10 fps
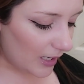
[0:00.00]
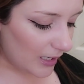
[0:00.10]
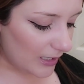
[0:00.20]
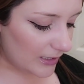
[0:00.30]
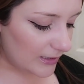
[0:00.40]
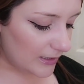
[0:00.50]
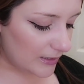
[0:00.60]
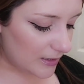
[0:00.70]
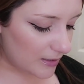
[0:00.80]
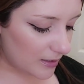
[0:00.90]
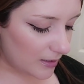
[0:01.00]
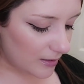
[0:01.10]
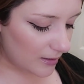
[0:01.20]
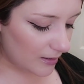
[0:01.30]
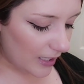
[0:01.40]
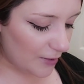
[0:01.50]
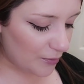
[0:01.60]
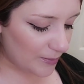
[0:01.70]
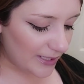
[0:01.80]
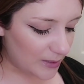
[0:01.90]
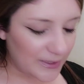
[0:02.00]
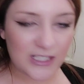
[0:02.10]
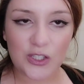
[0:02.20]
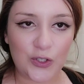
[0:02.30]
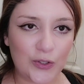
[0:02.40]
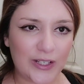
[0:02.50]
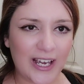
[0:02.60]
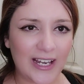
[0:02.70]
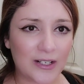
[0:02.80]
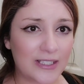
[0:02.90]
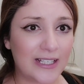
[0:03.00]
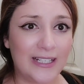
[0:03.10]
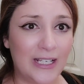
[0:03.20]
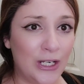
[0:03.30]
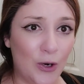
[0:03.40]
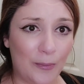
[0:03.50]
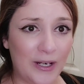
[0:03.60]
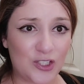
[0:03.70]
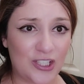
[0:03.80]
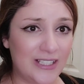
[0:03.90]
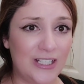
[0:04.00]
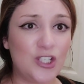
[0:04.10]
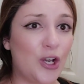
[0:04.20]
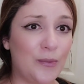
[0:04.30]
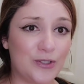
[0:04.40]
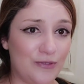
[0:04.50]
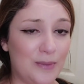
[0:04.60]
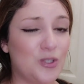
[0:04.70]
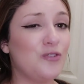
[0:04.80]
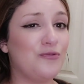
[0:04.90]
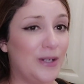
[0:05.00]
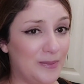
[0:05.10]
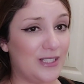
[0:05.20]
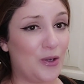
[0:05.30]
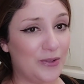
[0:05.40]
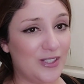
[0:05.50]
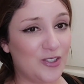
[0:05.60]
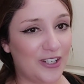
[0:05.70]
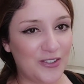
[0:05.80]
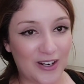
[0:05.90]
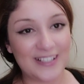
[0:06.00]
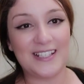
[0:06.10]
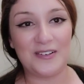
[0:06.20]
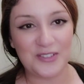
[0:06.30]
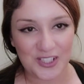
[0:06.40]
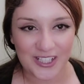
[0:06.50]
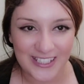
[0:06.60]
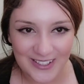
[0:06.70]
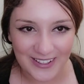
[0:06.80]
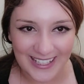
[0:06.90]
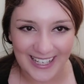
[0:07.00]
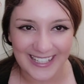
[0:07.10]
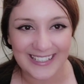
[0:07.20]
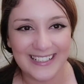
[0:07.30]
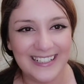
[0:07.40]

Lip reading: And everyone was like to my sister, "Are you okay?" And I was thinking, he got punched. His t-shirt was ripped. She ripped his whole t-shirt, and you're asking if she's okay.